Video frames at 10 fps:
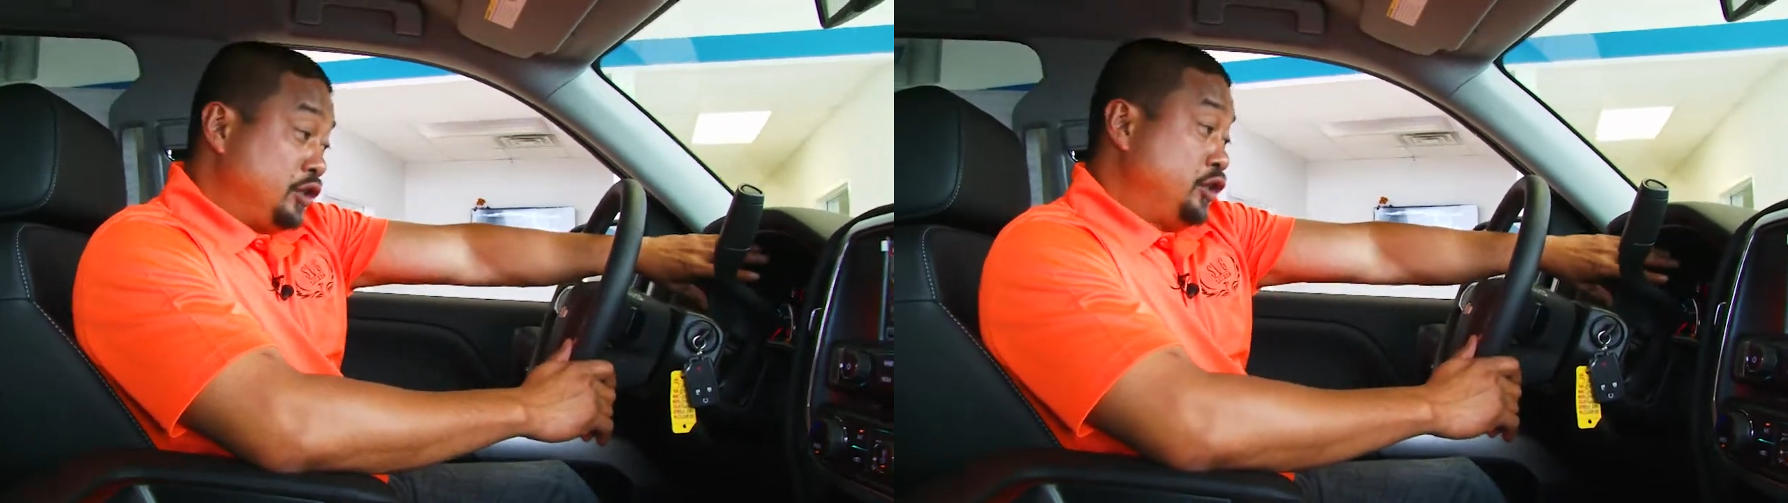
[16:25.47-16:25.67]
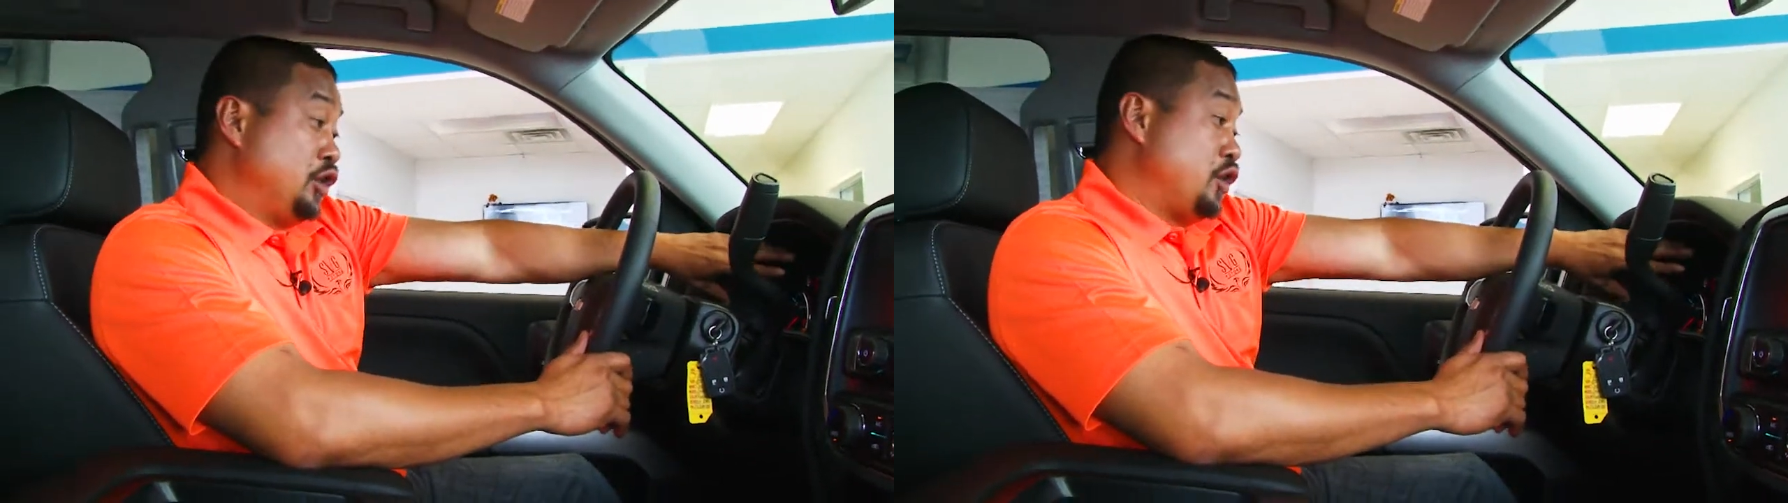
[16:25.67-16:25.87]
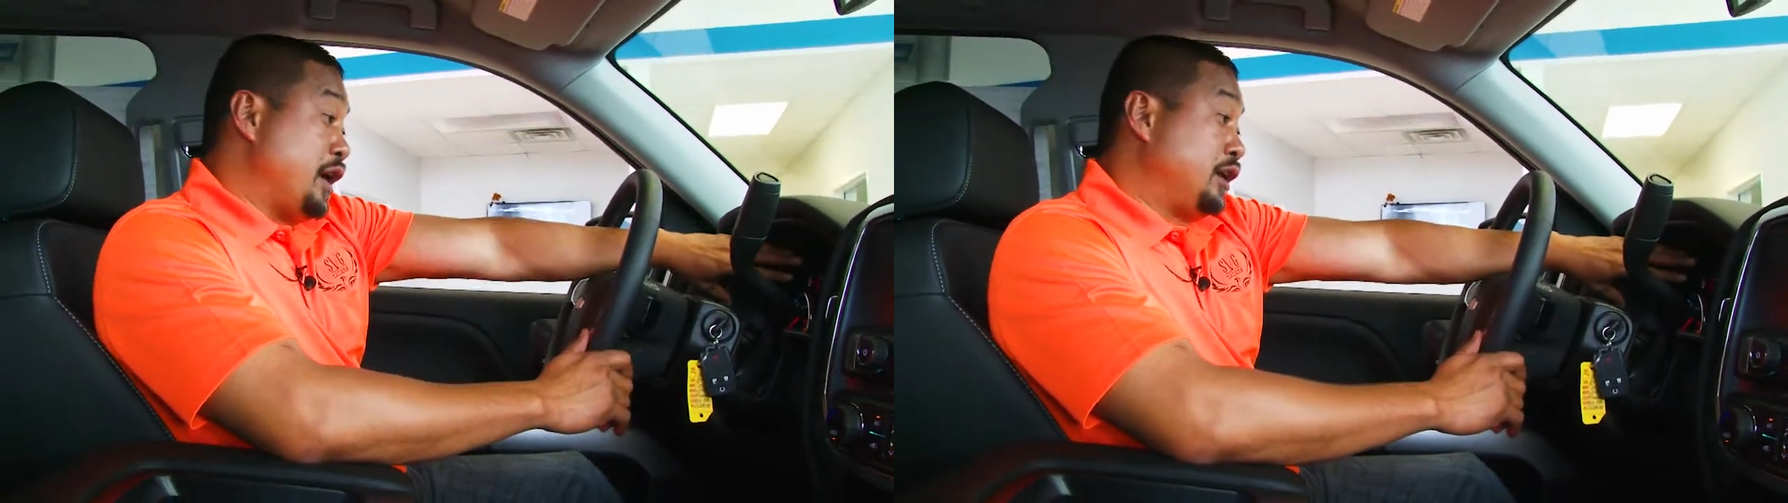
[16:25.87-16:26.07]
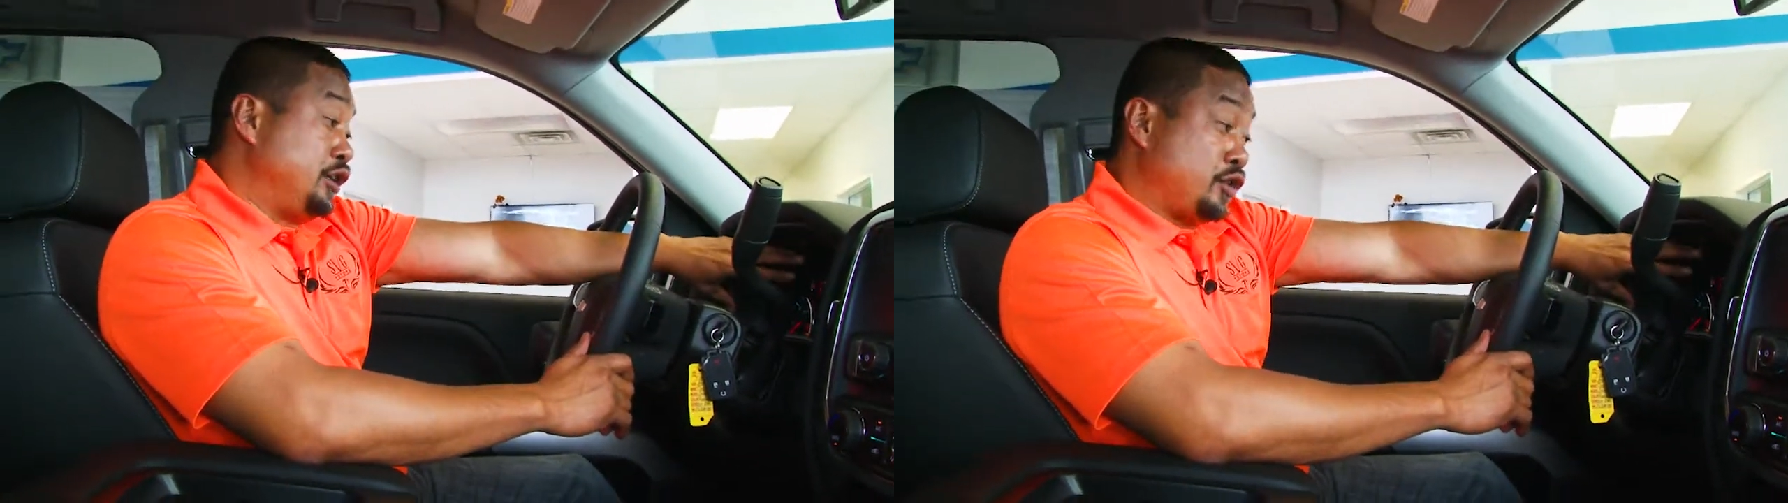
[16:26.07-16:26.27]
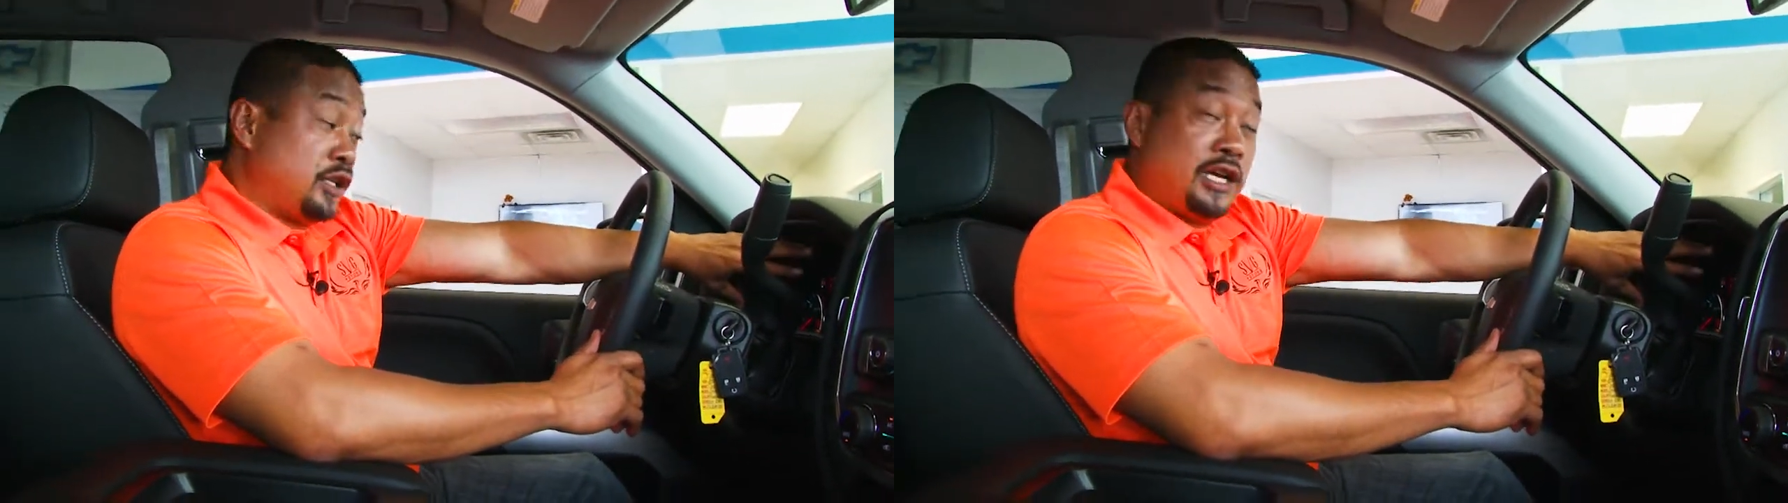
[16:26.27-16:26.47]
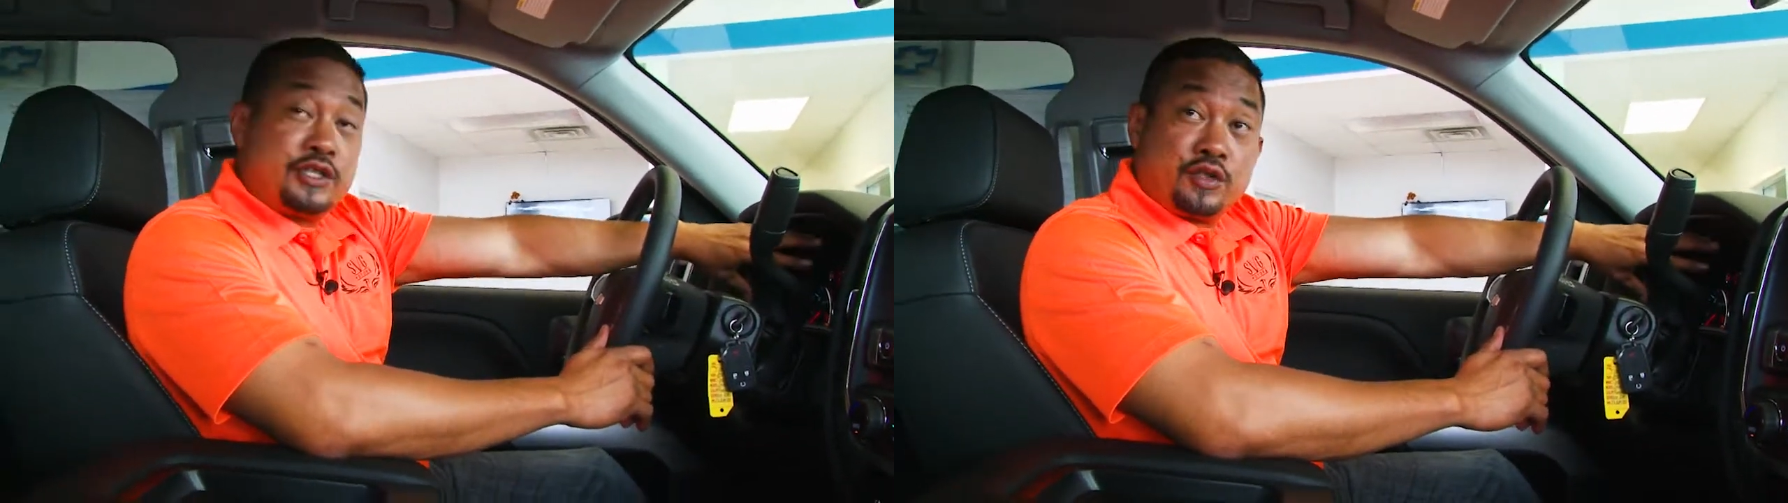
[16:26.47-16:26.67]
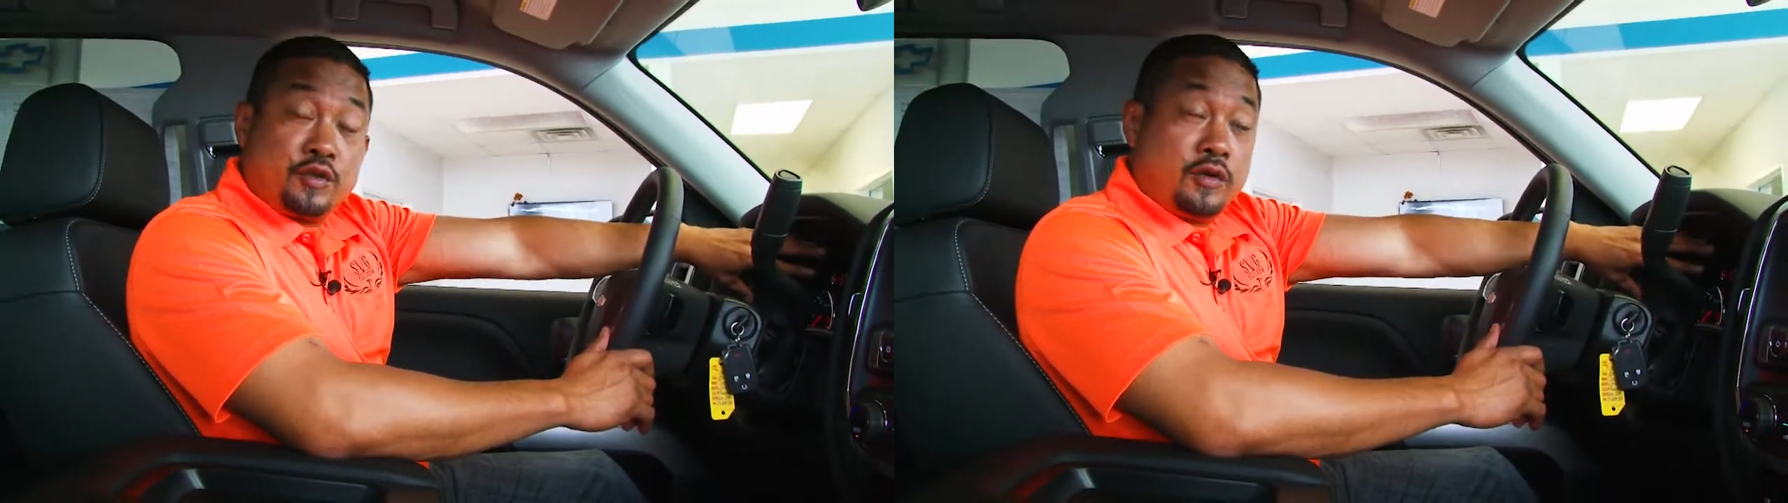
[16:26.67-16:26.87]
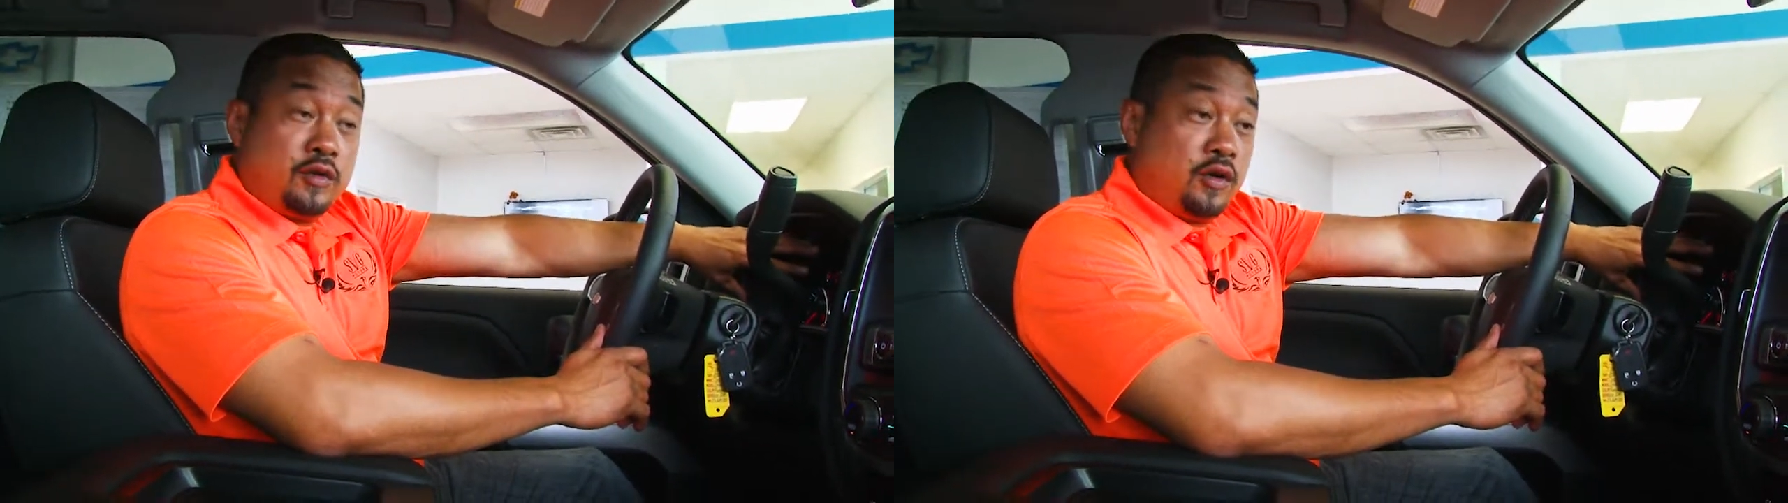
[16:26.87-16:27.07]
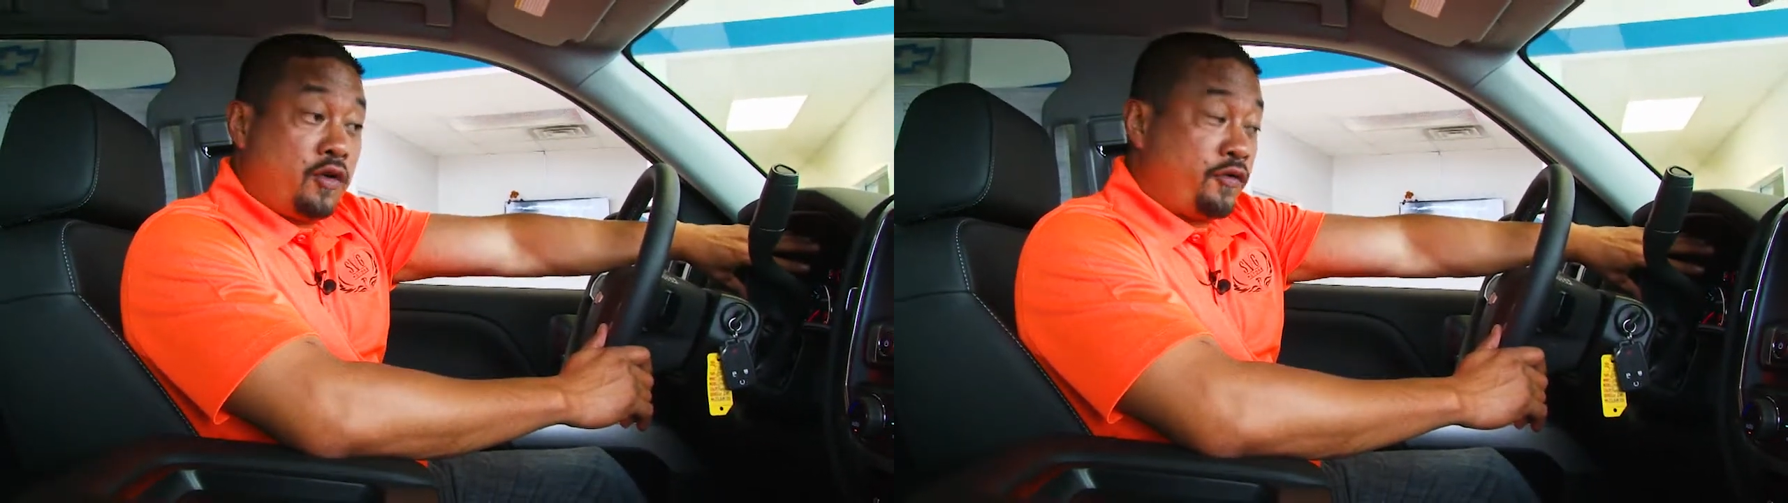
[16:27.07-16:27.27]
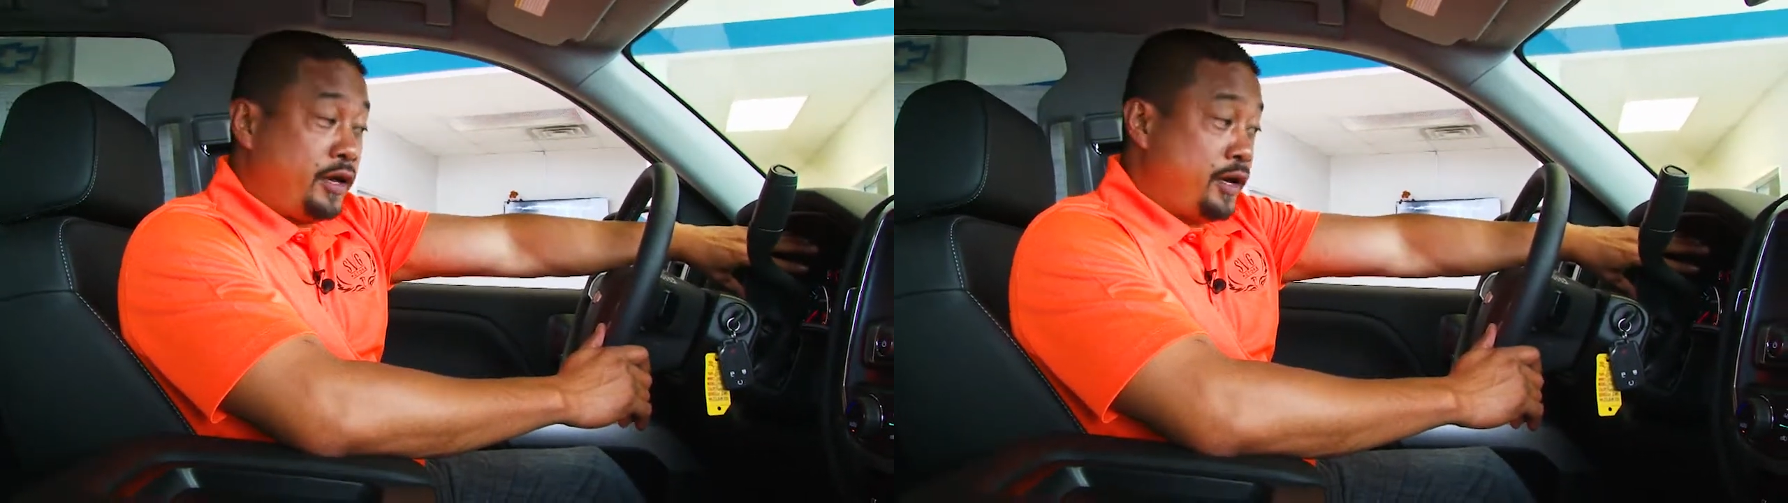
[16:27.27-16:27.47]
your uh, your cluster
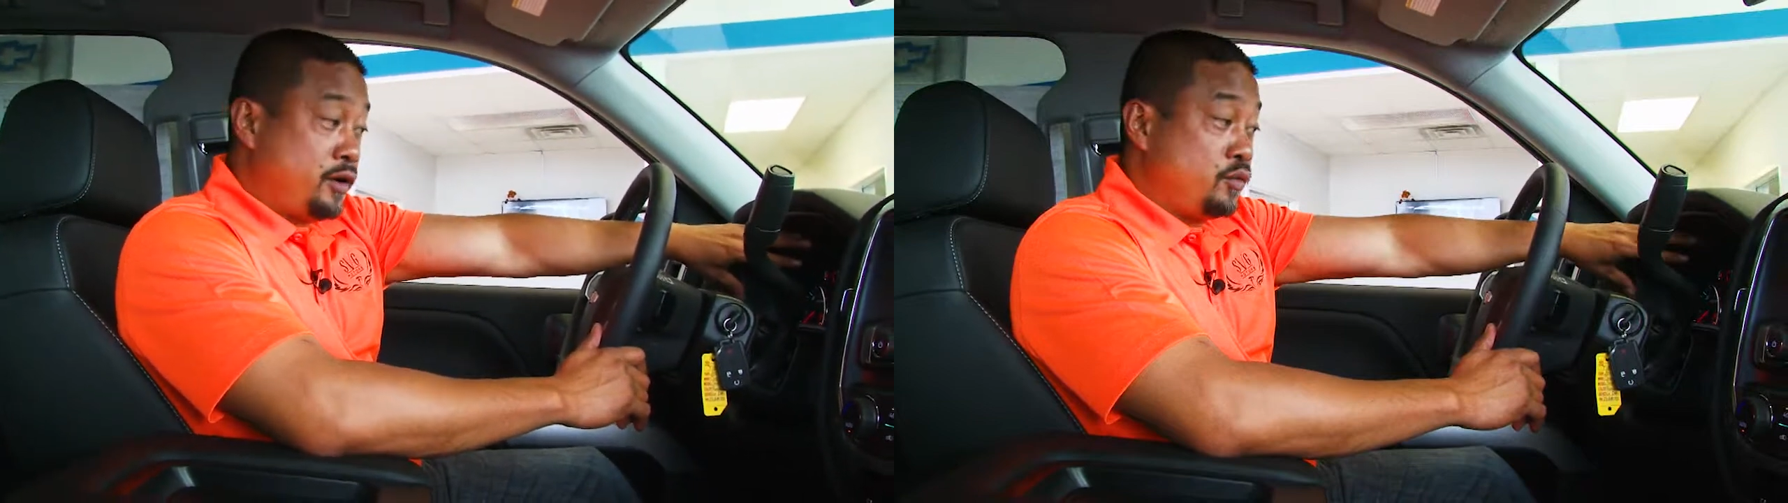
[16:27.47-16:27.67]
over here,